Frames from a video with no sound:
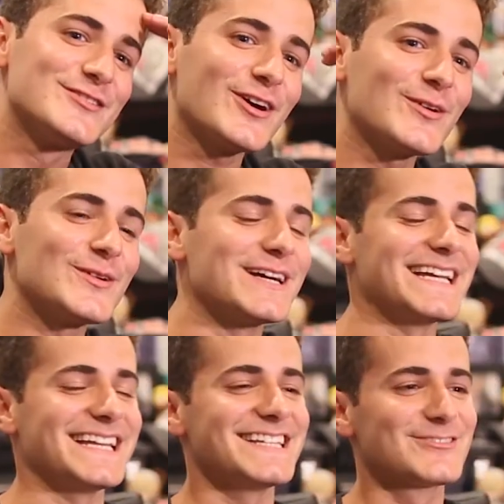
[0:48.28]
So
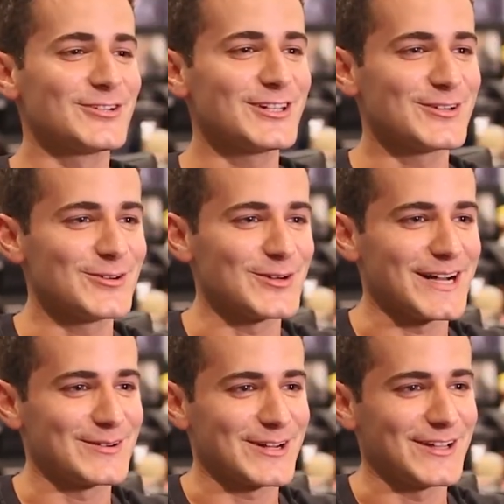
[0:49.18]
it's really cool
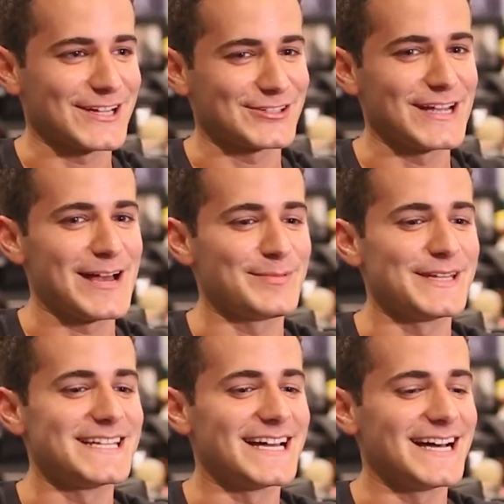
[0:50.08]
how it all actually
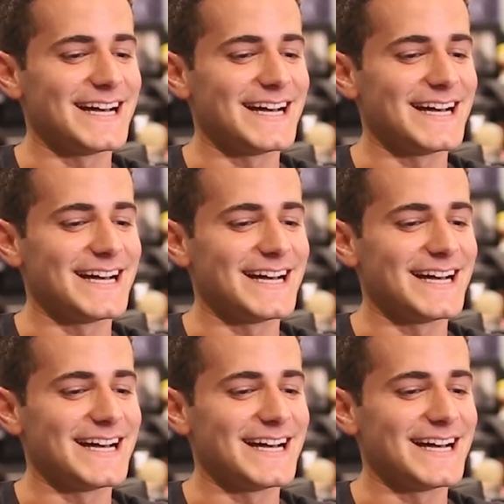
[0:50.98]
happened.